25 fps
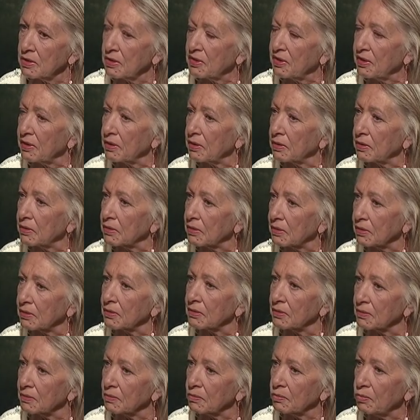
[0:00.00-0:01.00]
then
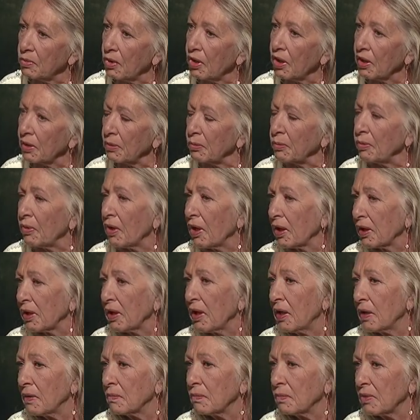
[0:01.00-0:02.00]
why, why
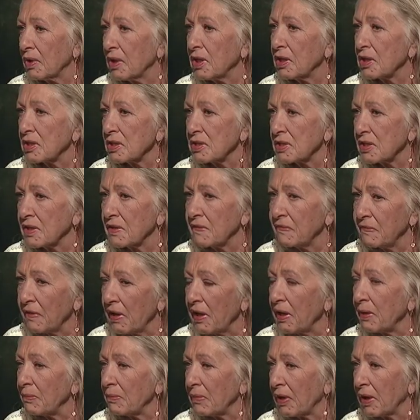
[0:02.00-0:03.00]
can't we as their
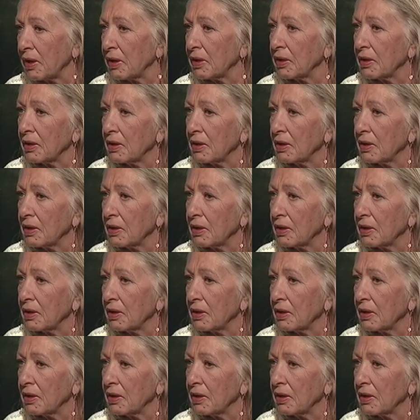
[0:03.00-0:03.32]
family